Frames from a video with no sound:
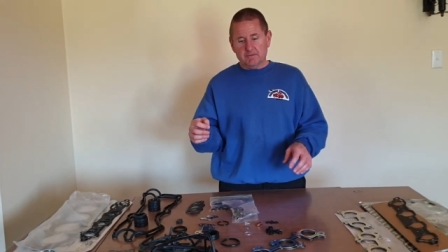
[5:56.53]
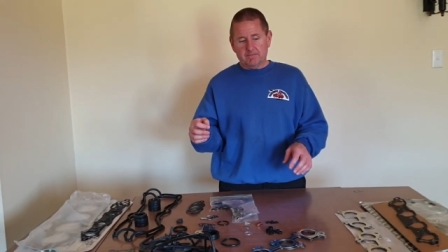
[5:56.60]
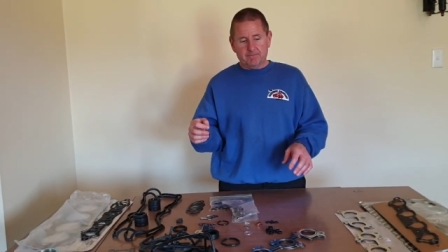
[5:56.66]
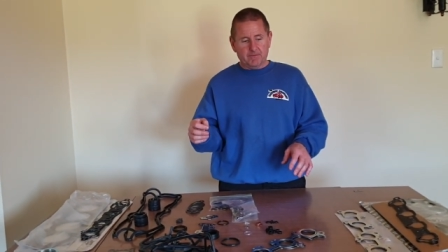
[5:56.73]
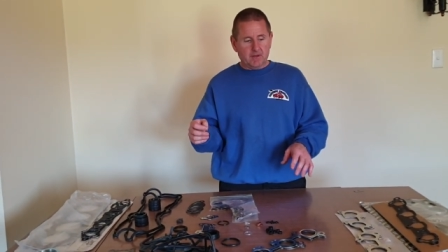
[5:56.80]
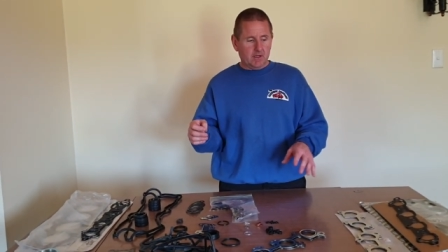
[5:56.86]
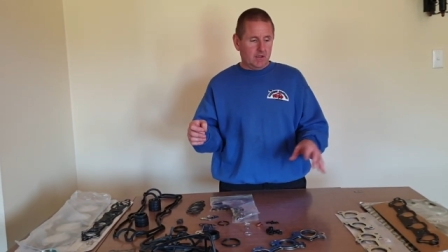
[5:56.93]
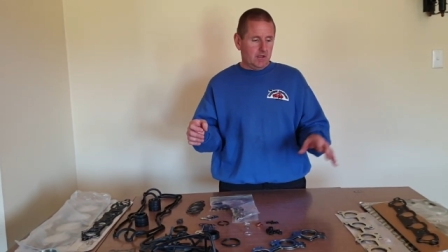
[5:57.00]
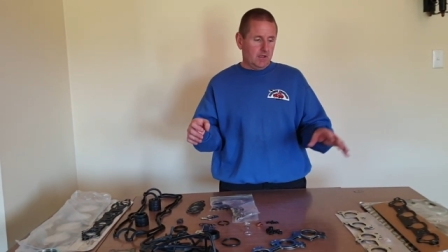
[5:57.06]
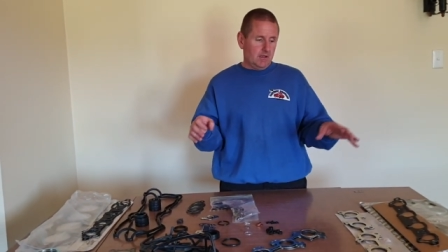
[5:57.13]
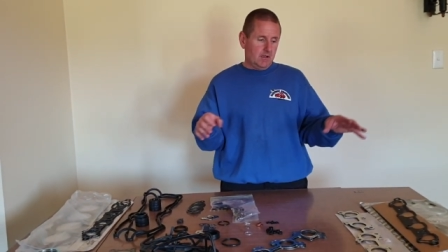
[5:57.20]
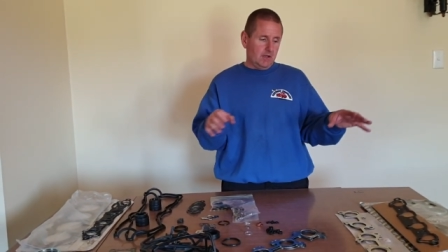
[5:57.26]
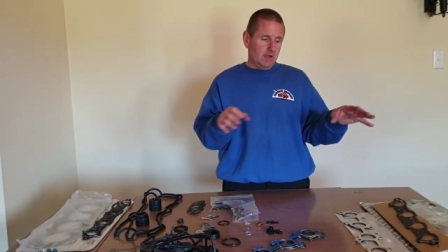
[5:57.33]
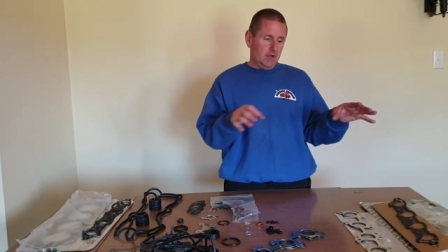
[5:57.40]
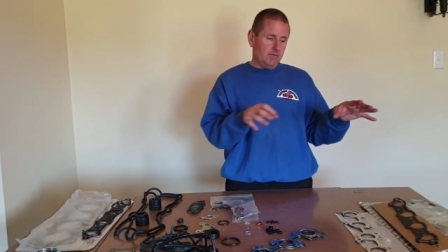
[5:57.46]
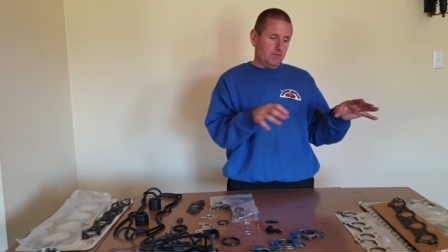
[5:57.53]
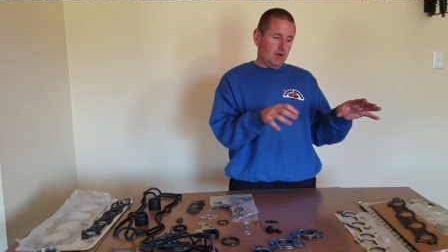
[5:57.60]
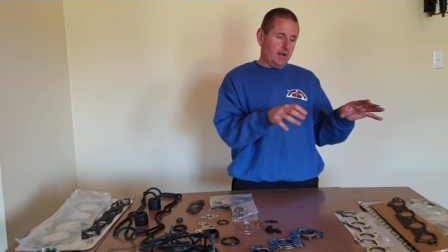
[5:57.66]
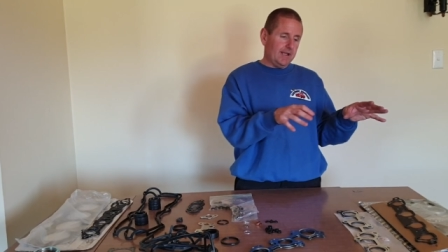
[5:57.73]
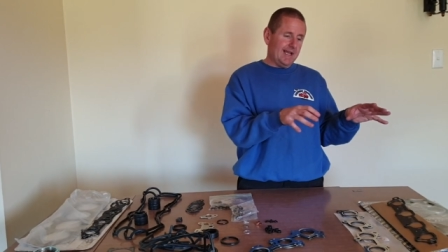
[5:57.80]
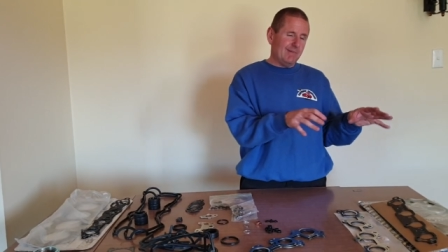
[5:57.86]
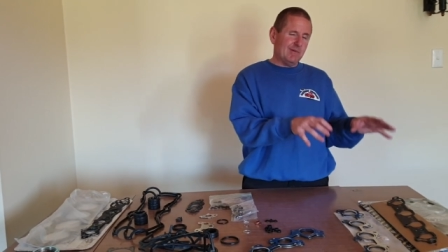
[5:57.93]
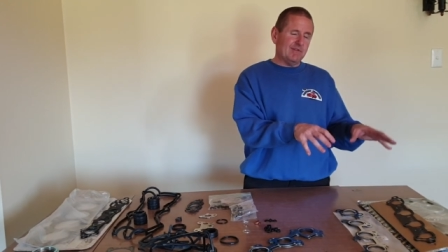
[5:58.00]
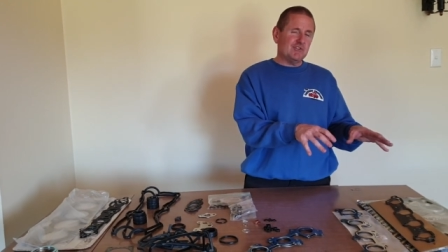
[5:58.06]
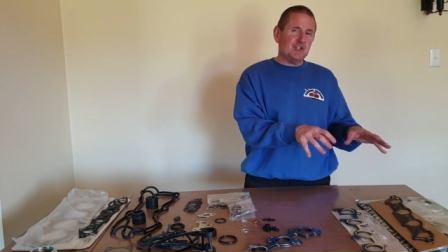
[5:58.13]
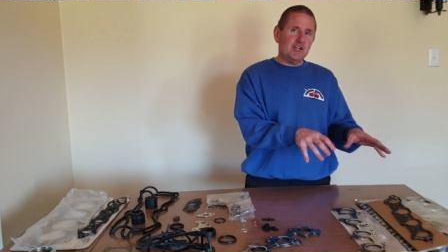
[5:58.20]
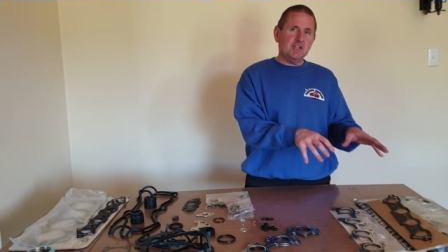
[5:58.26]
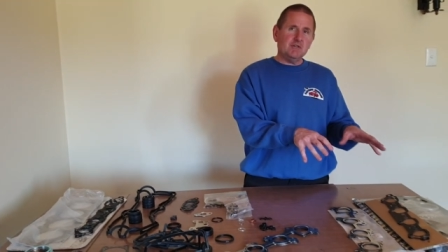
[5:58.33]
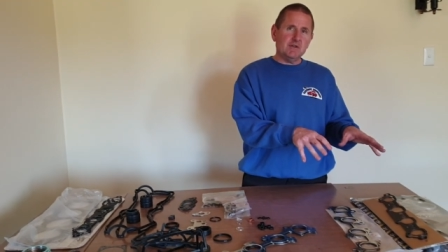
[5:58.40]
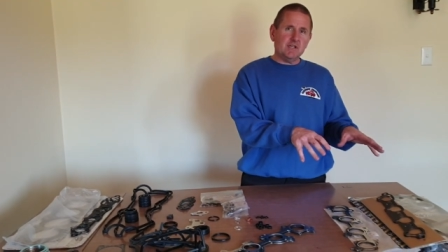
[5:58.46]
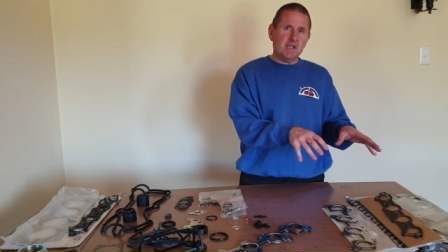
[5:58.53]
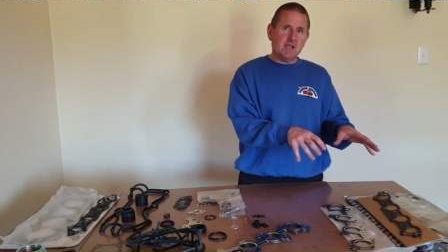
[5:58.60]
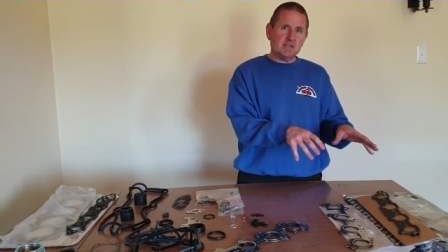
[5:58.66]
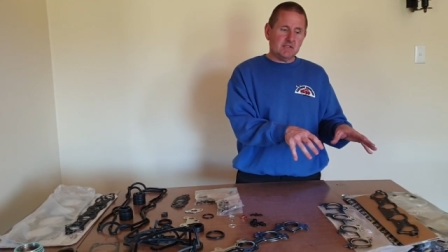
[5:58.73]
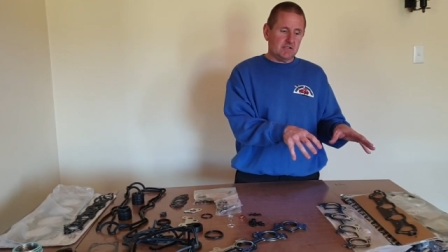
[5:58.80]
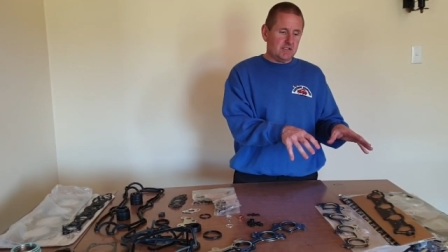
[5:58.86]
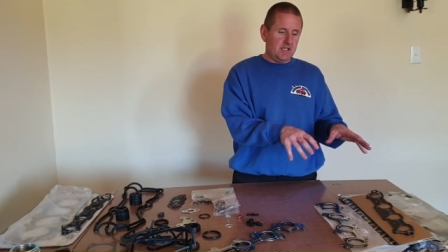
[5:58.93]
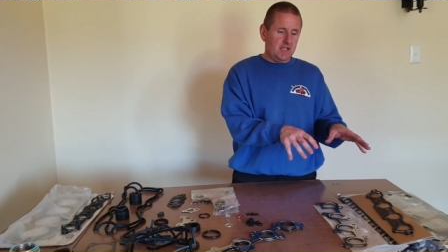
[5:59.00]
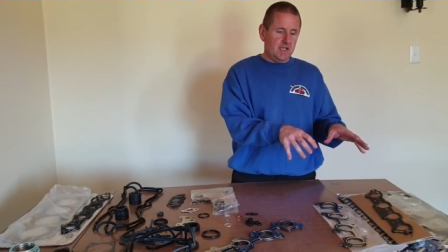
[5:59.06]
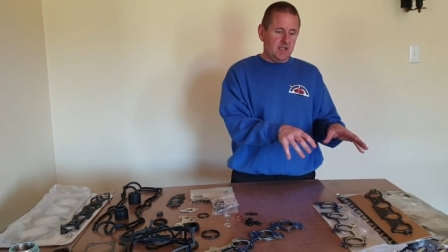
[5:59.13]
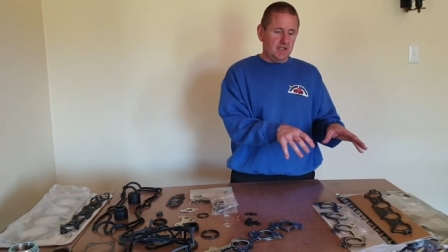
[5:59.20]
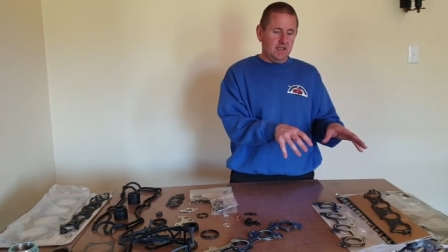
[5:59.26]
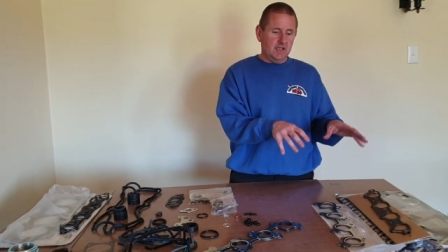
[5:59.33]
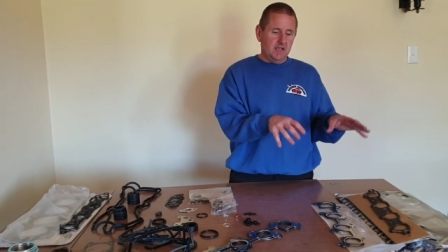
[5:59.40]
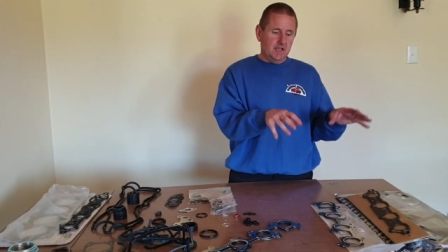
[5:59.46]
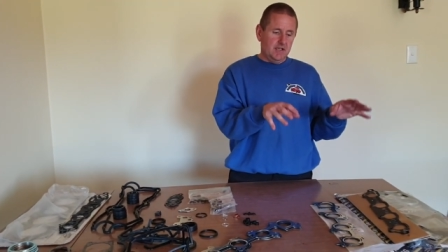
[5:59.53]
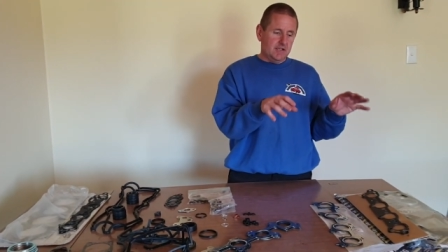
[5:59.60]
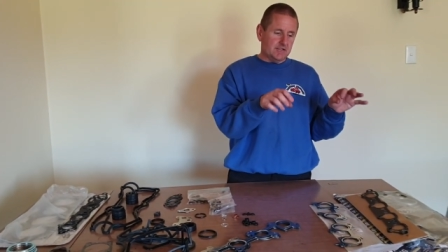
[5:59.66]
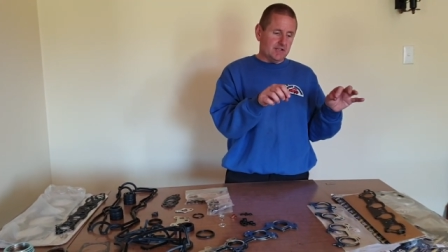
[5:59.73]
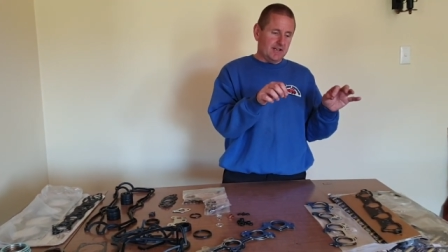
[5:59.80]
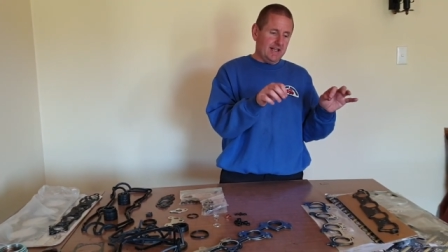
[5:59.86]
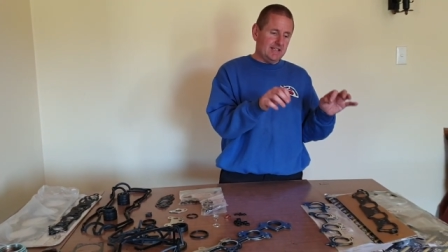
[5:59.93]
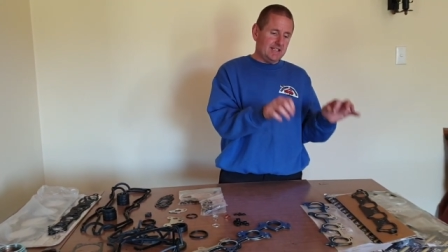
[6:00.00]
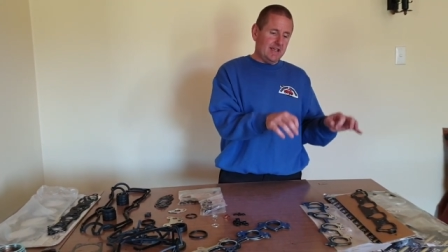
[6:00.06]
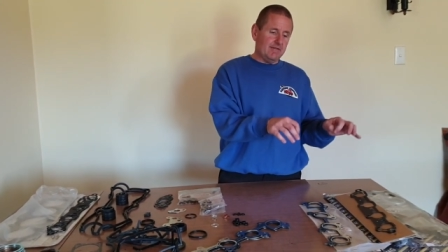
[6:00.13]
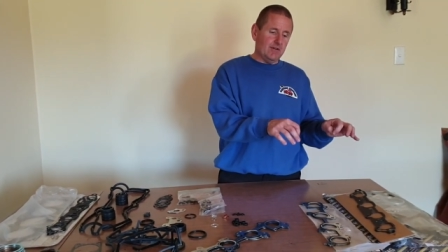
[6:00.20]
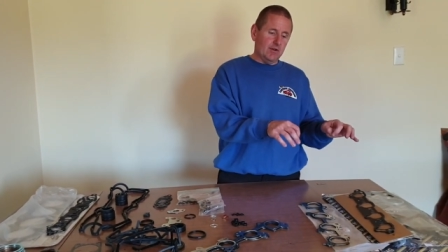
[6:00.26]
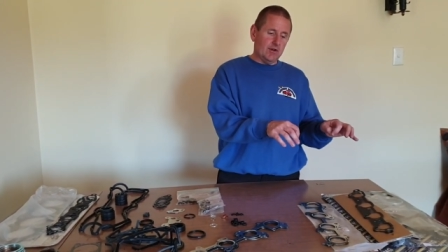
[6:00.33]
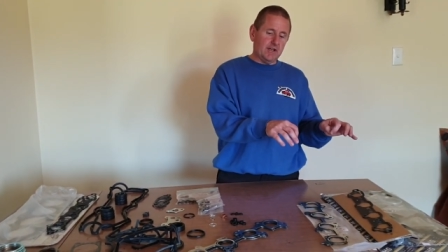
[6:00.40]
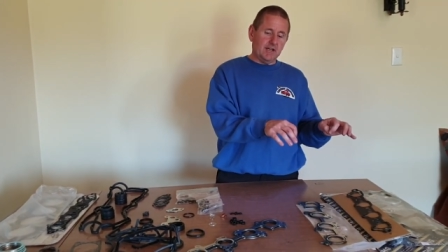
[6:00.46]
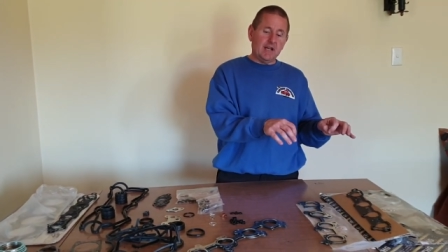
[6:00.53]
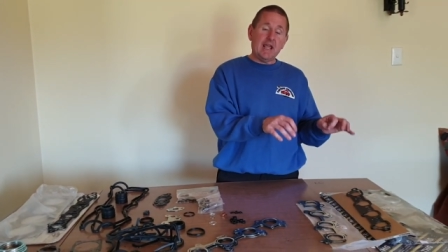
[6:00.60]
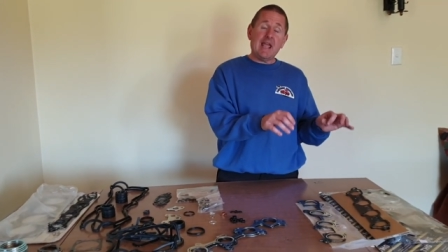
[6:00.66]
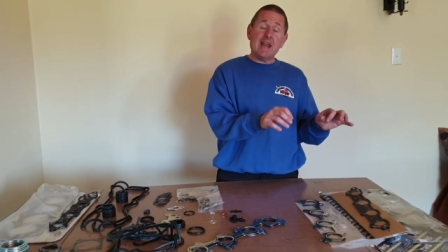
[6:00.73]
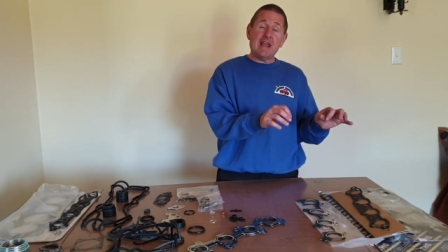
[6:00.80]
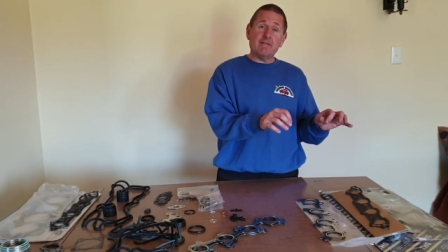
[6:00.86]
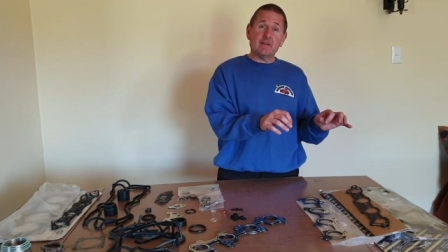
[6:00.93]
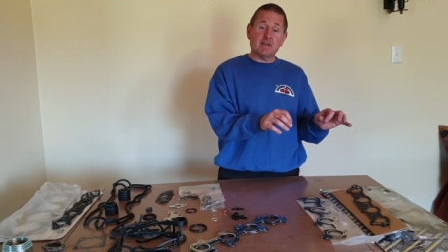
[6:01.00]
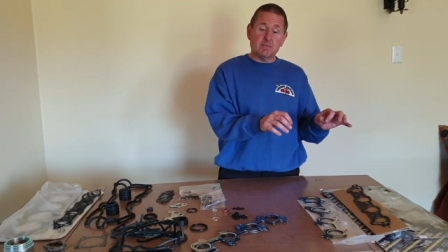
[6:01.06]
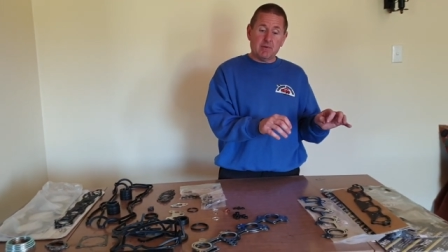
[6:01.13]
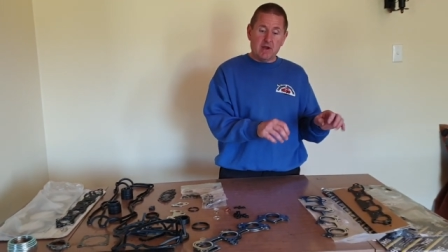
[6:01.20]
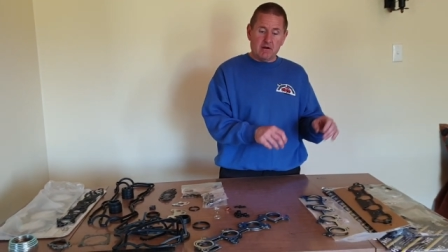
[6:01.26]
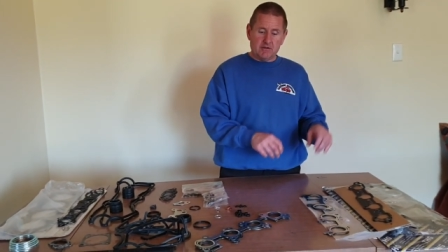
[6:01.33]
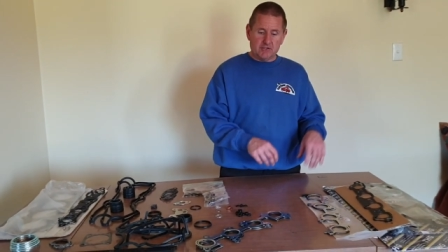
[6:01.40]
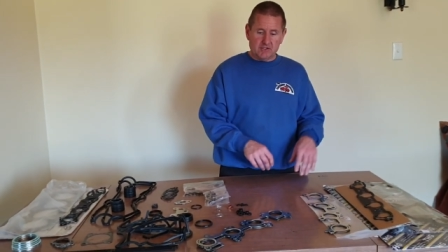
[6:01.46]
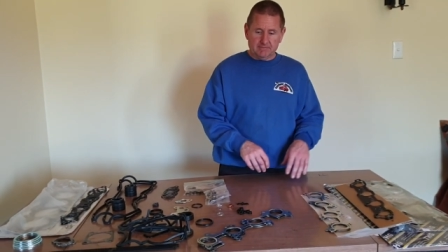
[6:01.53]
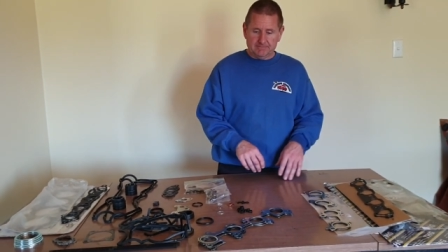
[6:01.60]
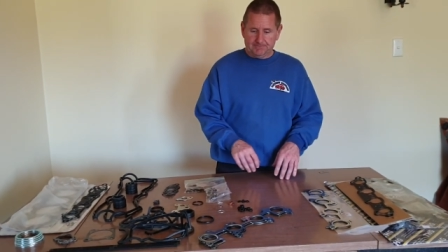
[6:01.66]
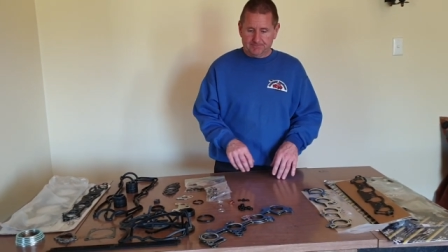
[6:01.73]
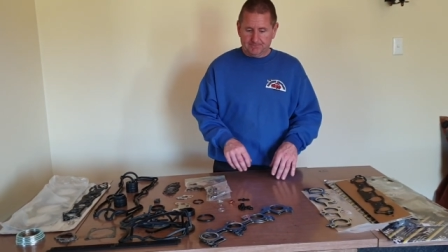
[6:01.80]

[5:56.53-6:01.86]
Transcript: I've got a couple of genuine gaskets here, so let's have a look at and have a comparison.